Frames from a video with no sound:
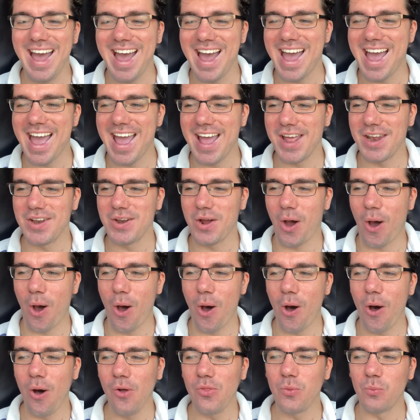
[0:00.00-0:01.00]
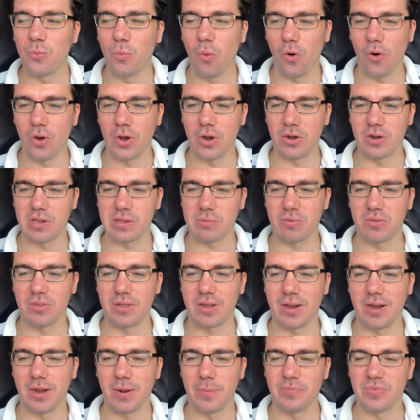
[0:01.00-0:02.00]
and all the warriors were
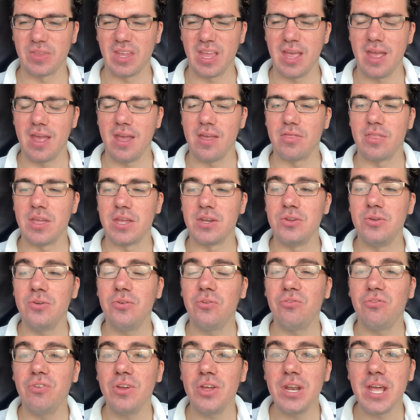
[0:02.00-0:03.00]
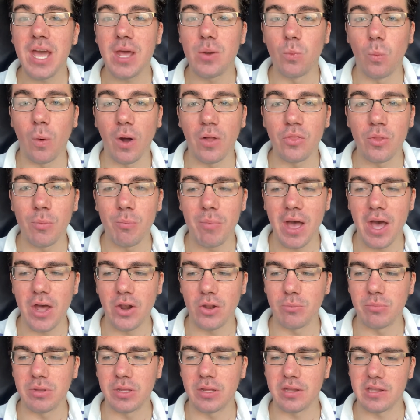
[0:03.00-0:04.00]
there. They knew Finn had won the battle
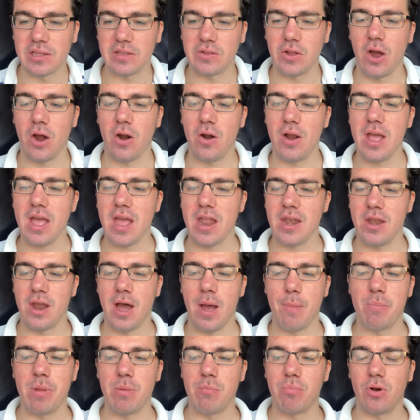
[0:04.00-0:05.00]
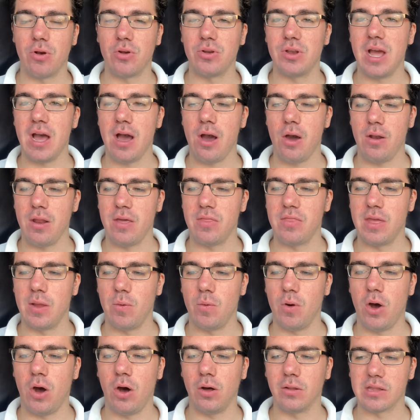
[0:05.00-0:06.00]
because Tara had not been burned down and they
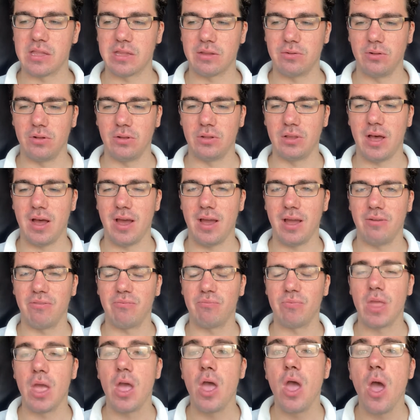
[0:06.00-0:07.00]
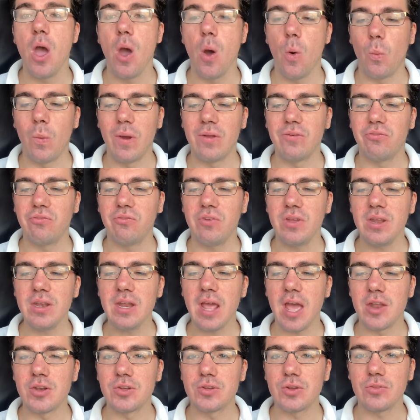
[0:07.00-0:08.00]
were all still alive. When Finn
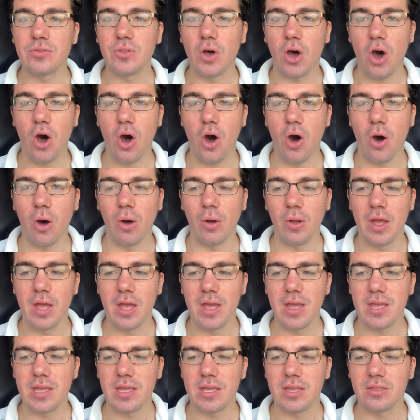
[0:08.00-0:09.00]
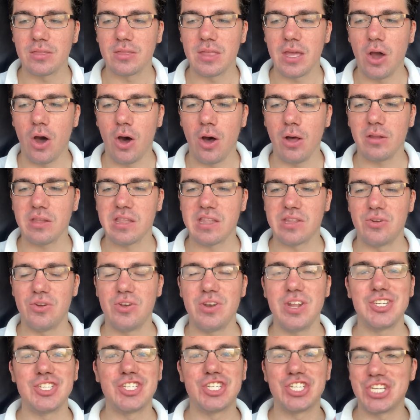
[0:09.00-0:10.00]
entered the hall, they all stood
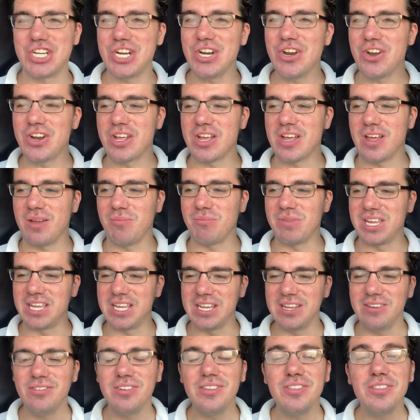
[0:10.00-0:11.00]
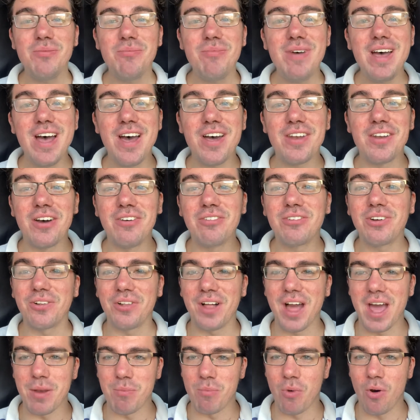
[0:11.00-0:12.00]
and cheered him, even the men of
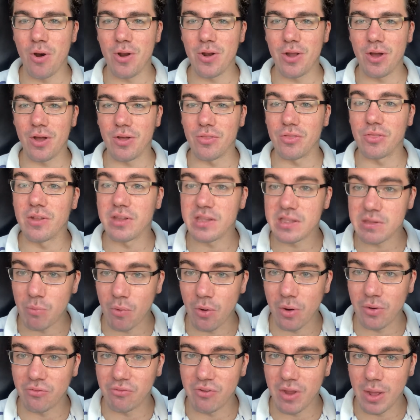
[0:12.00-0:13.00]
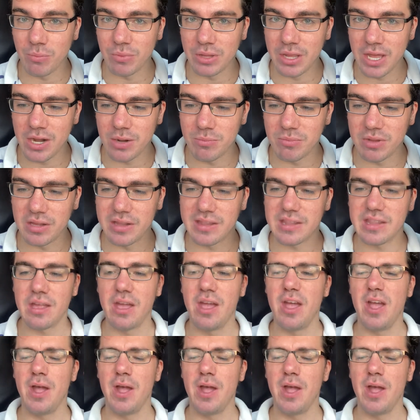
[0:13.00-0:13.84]
Clan Morna, the sworn family enemies.